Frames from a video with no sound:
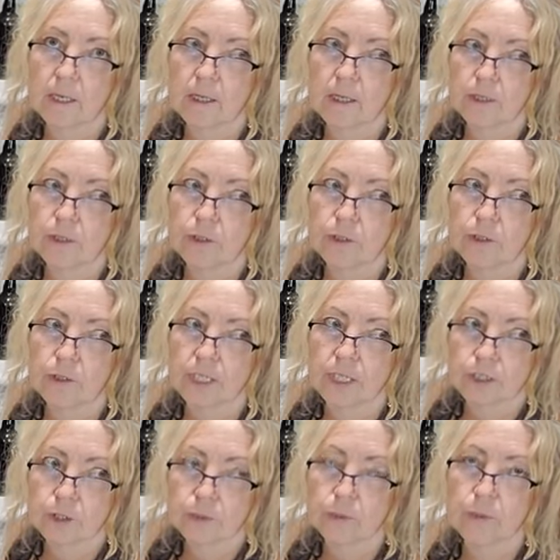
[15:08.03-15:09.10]
You know, you need
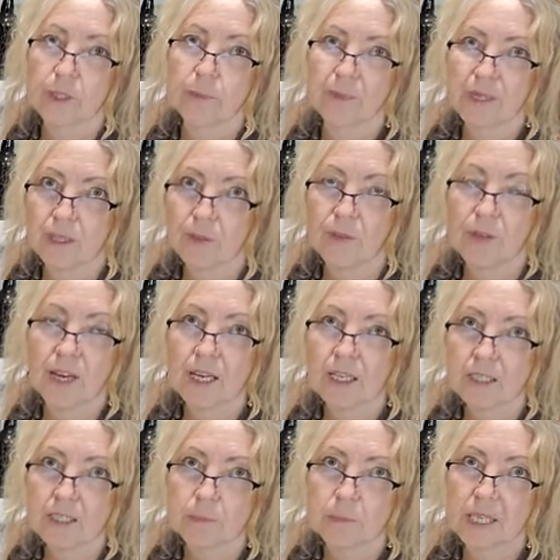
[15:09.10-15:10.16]
to rebuild
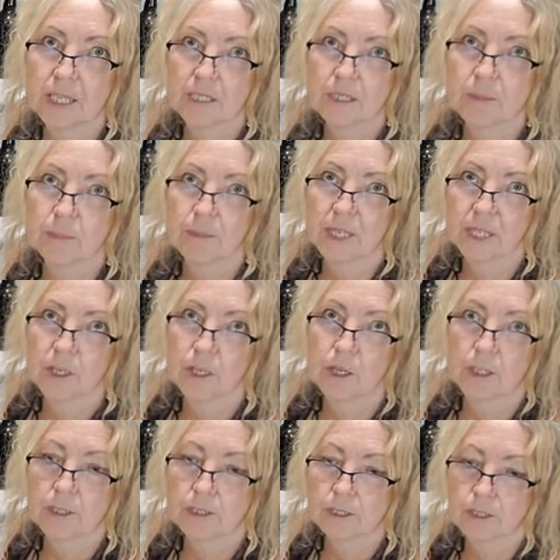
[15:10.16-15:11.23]
that, because being
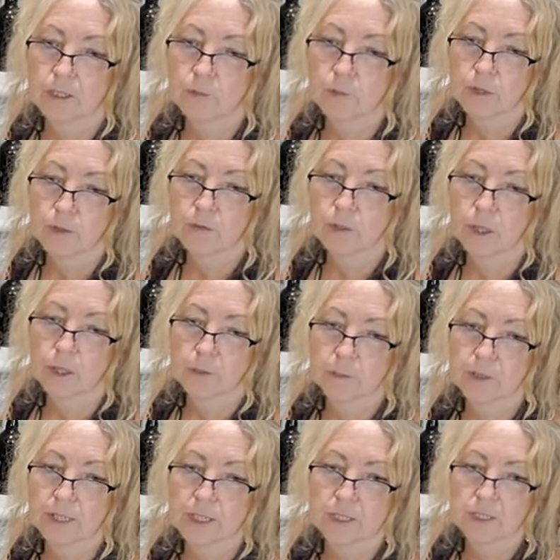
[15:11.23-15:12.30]
on distilled water for a long
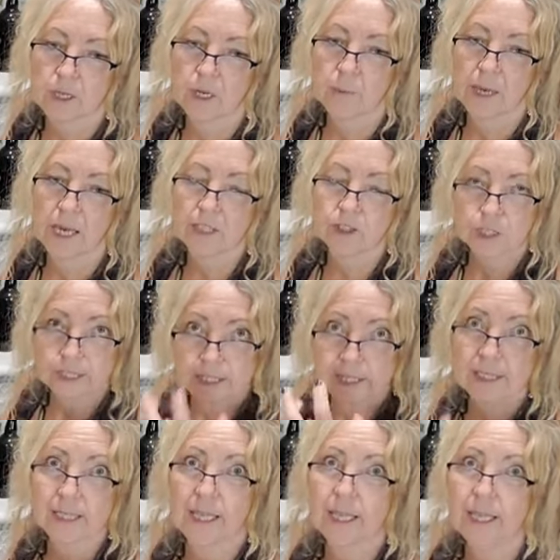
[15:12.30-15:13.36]
period of time actually
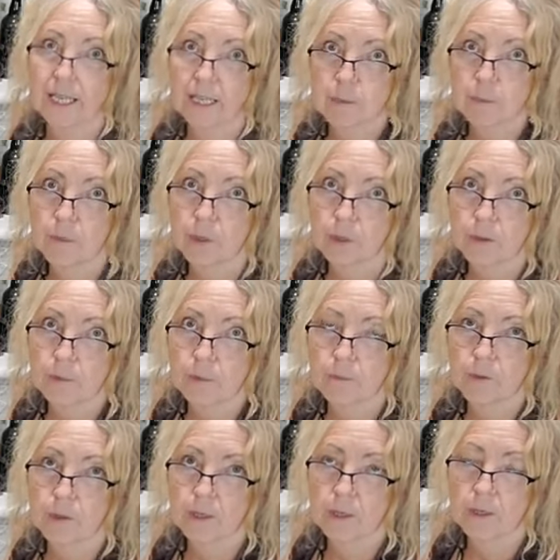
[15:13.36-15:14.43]
does chelate and pull
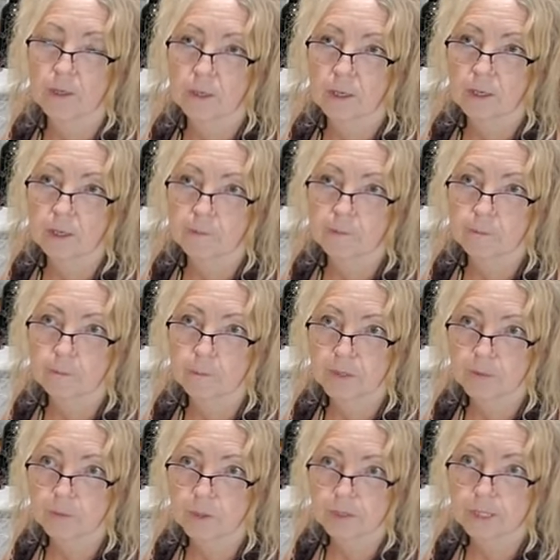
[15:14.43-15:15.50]
the
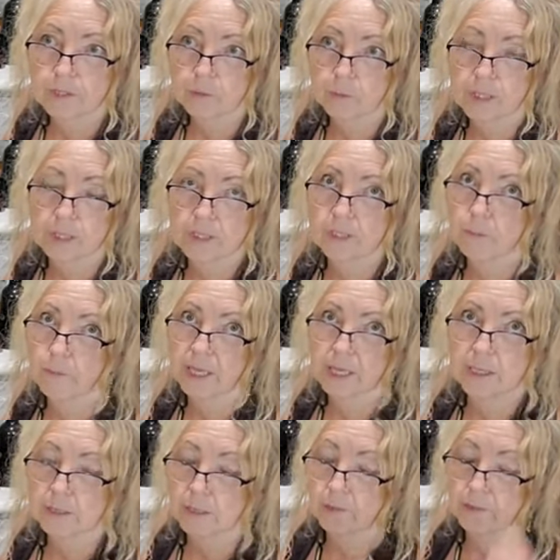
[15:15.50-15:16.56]
minerals as well as the
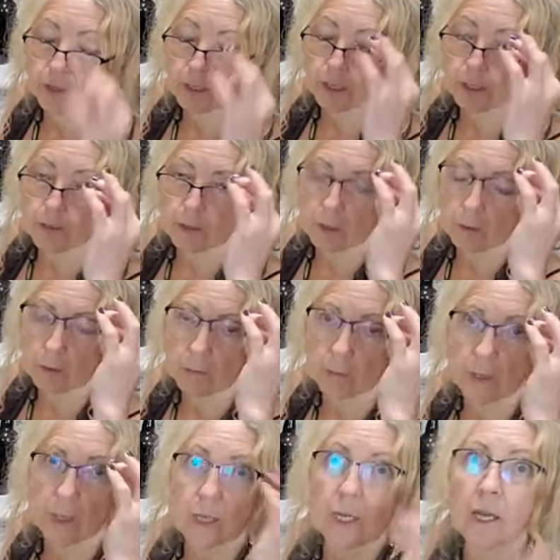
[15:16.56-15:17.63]
metals and everything else out of the
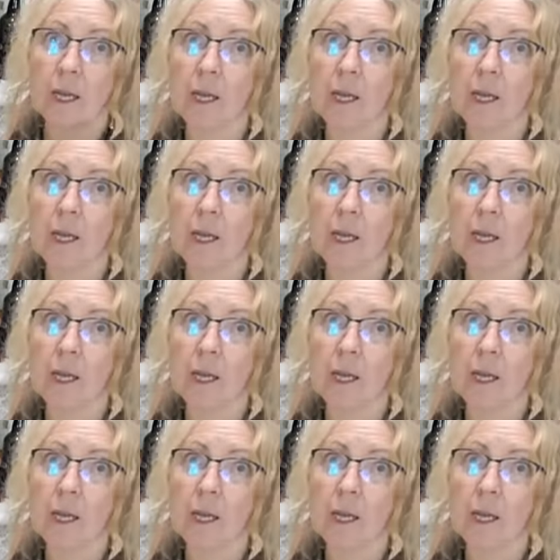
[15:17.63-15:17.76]
body.